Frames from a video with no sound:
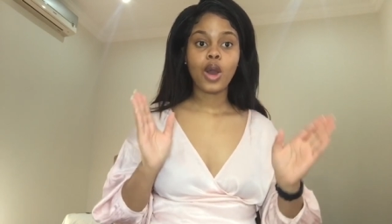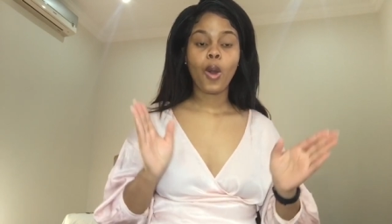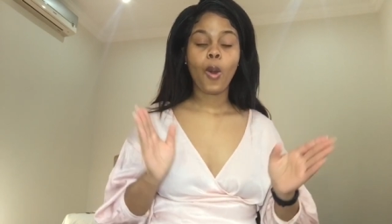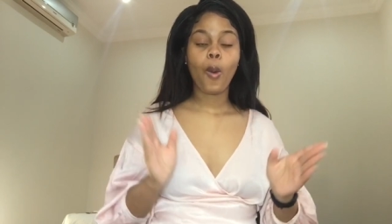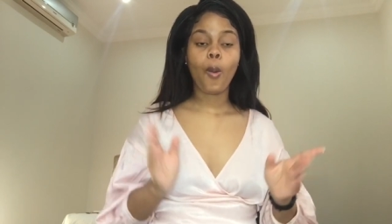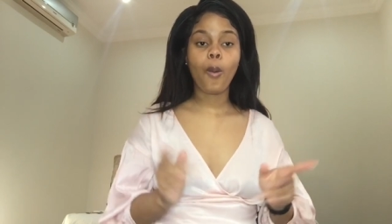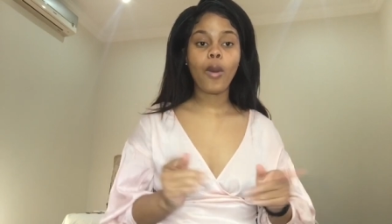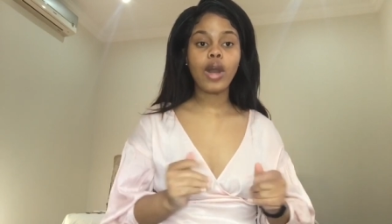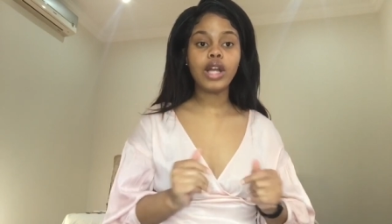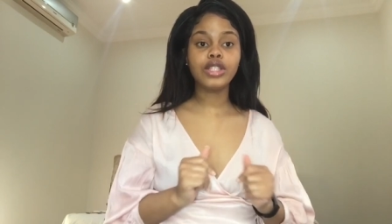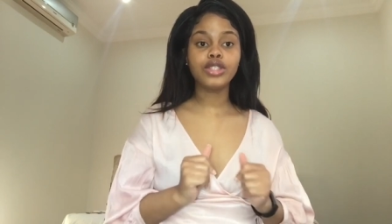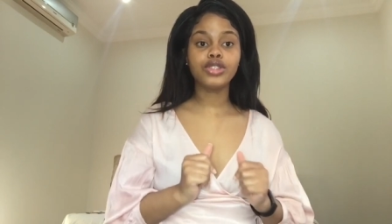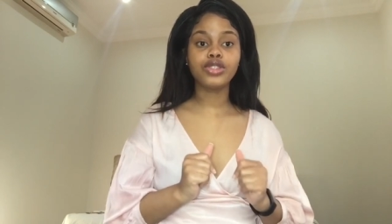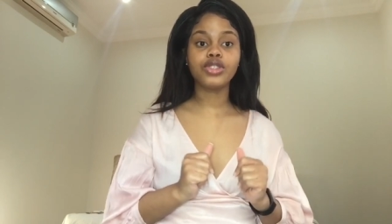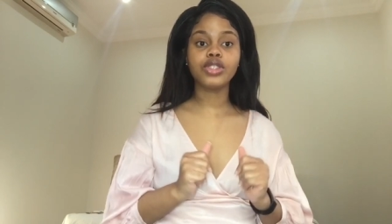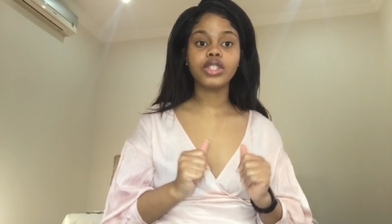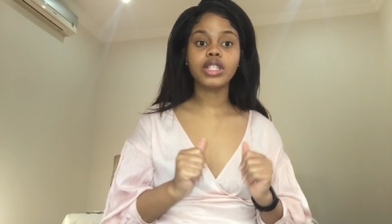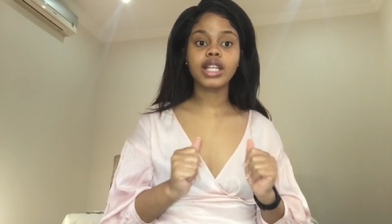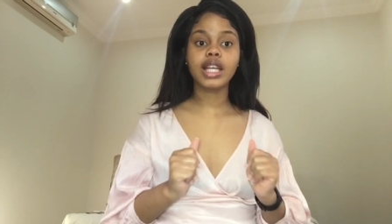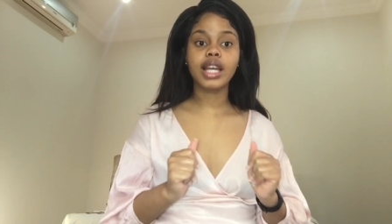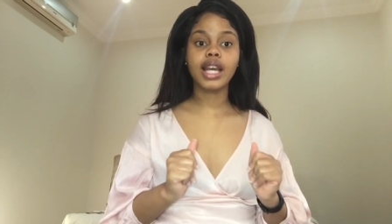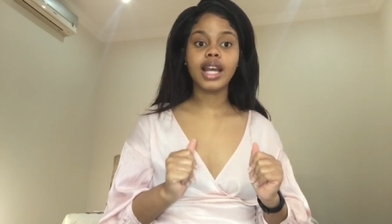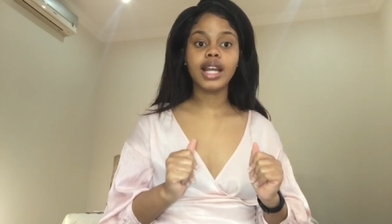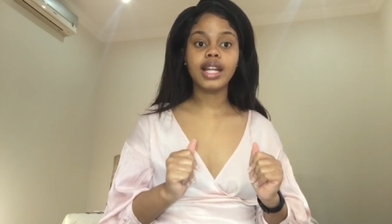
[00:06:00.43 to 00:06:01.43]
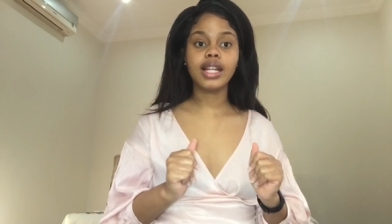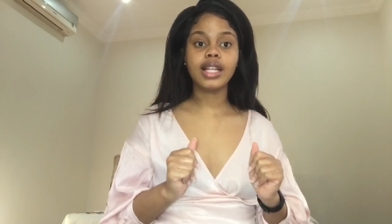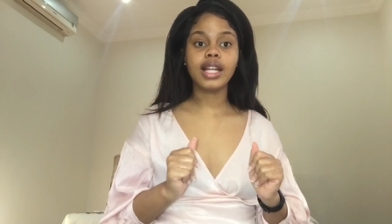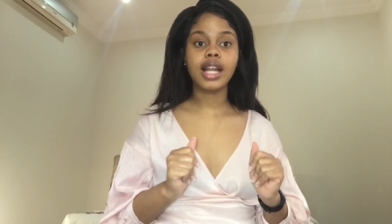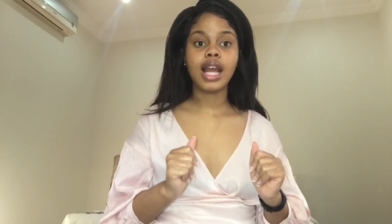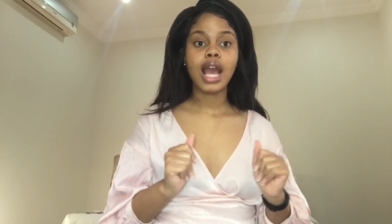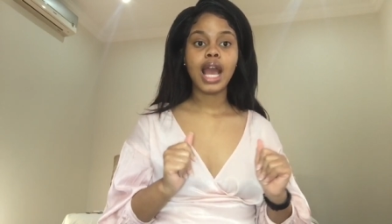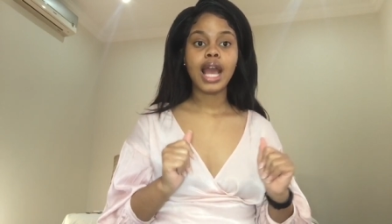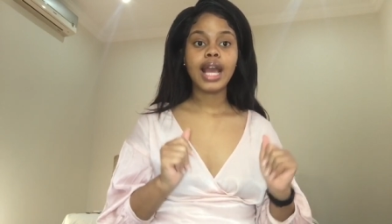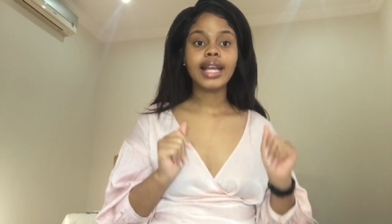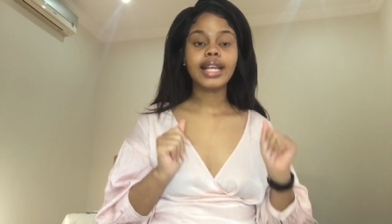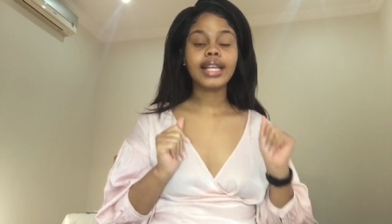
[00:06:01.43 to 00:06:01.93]
what you can
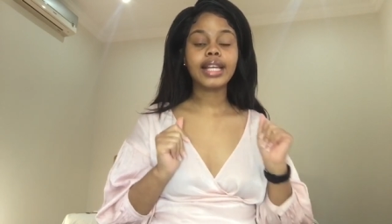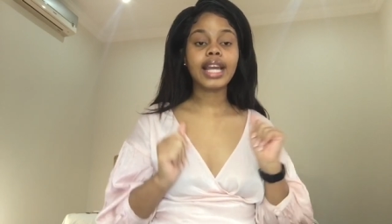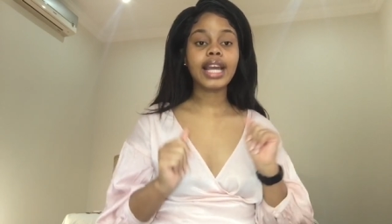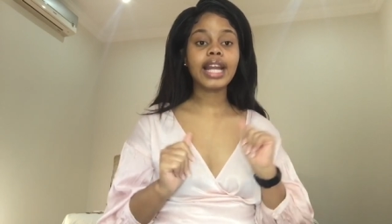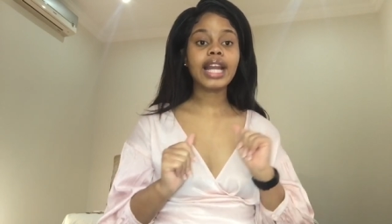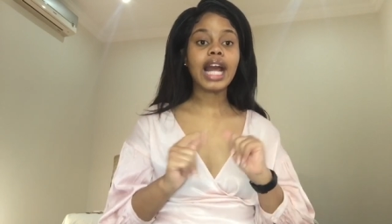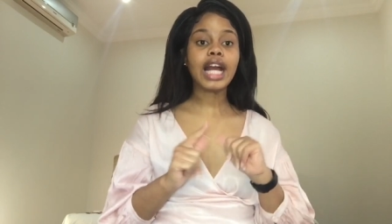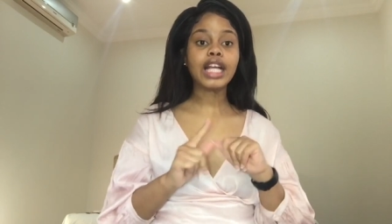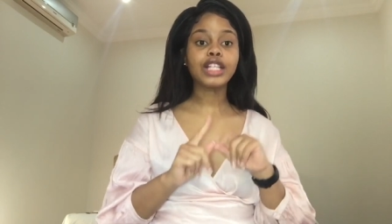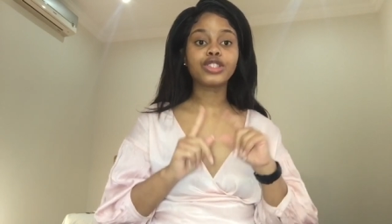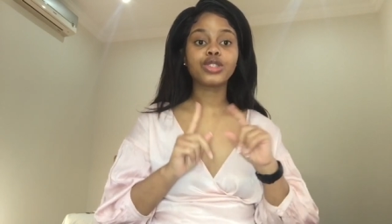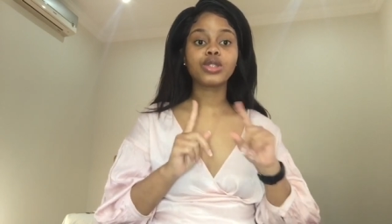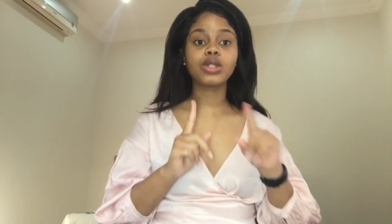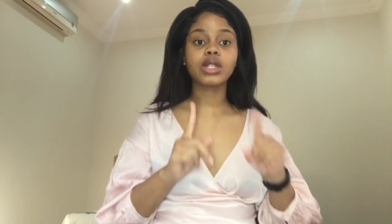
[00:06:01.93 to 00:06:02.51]
get at your